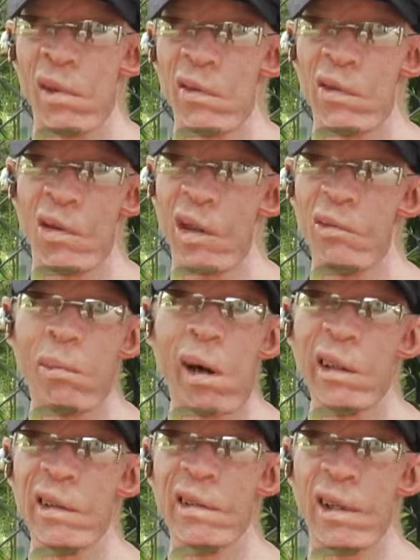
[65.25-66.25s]
So
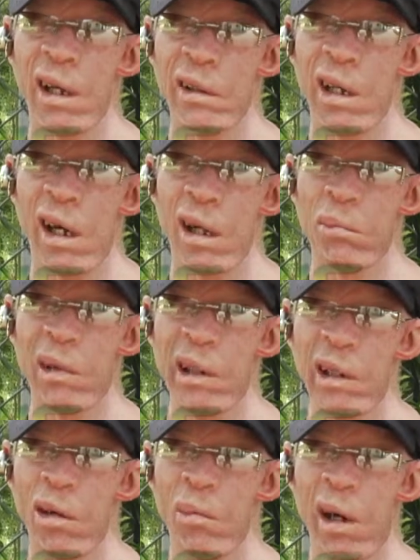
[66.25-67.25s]
everybody start calling me
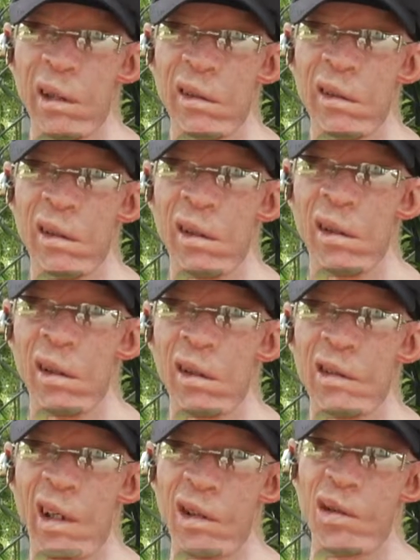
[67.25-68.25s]
Yellowman.
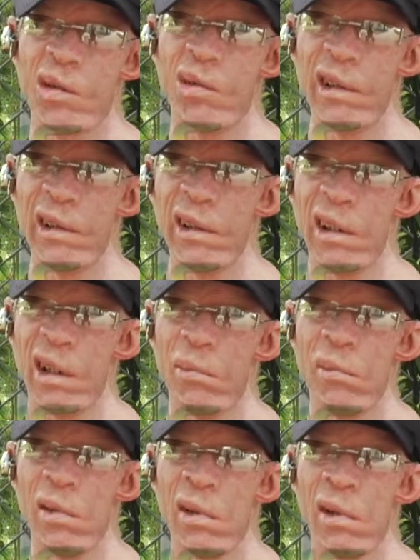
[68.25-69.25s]
It's a street
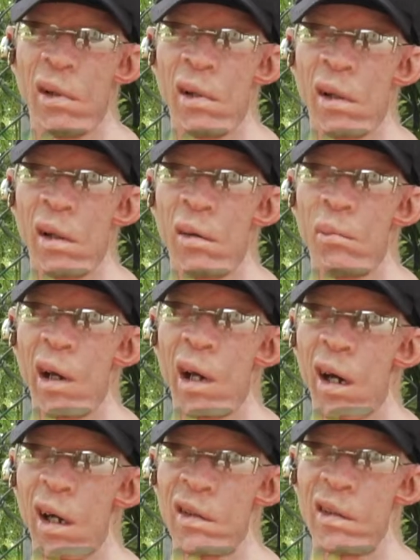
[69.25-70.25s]
name
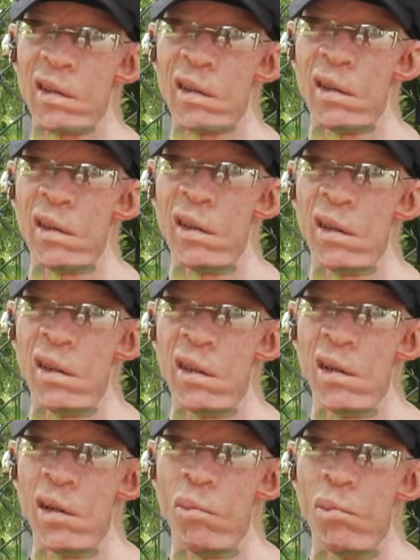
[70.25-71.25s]
because
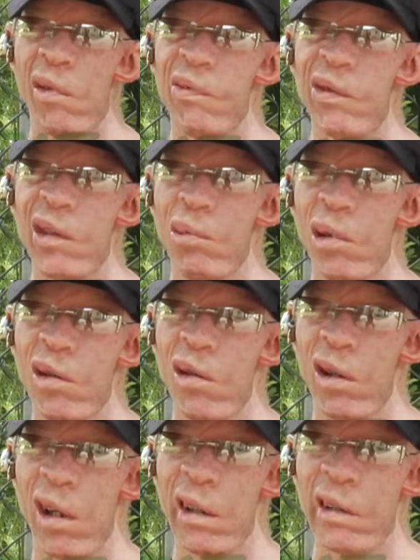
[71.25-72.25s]
my favorite
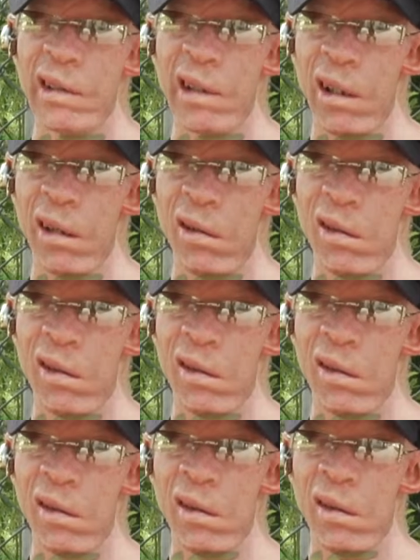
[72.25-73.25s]
color is yellow.
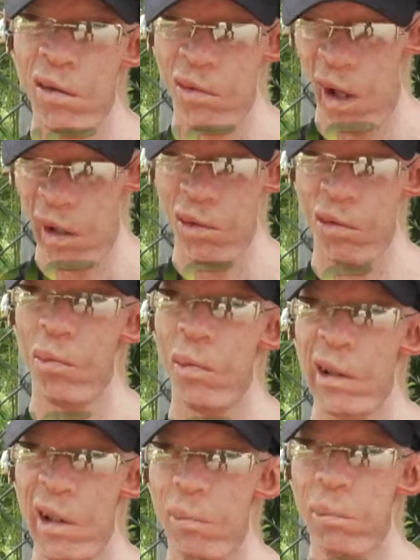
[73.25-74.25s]
Right now
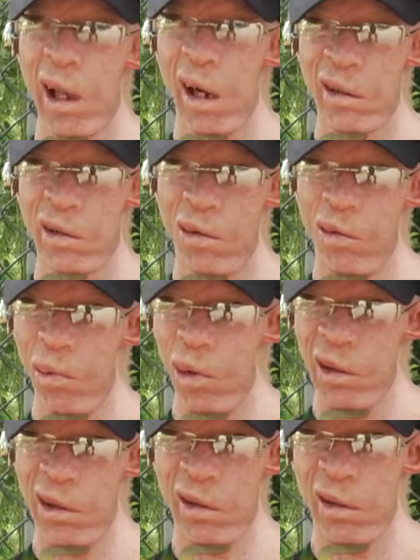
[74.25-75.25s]
me in a black now,
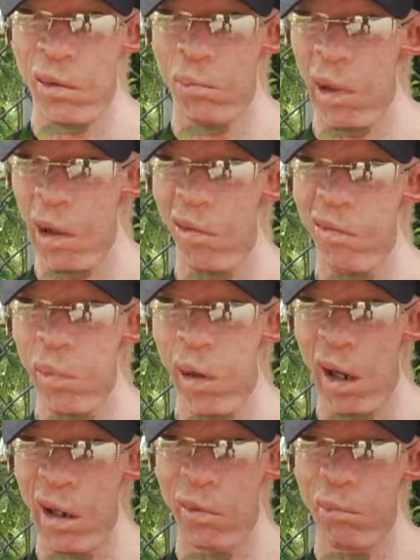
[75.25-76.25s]
but me love
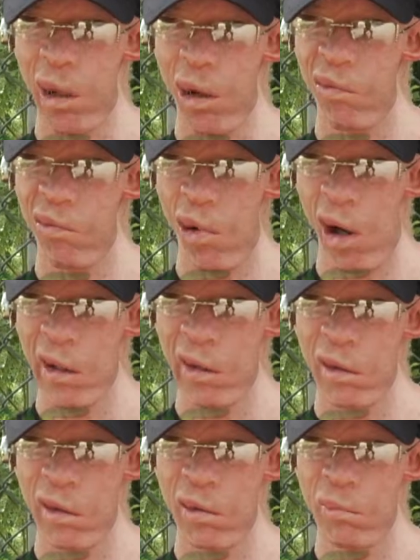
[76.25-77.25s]
black, me love
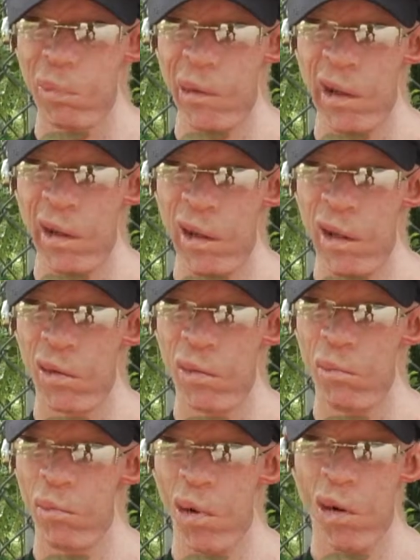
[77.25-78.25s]
white, pink,
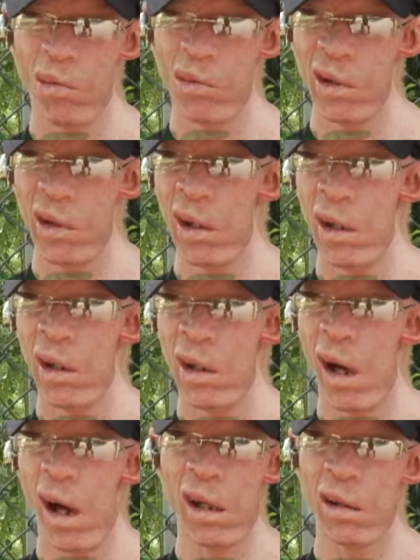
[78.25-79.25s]
brown,
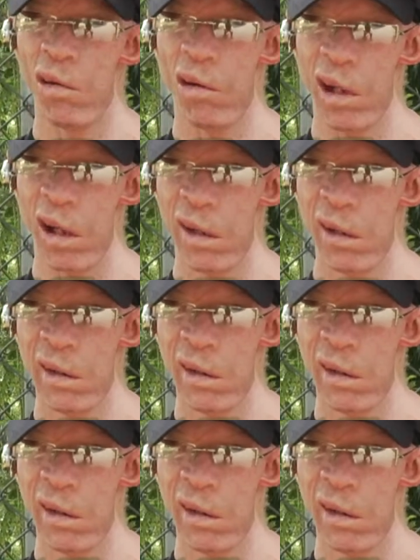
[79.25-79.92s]
all color.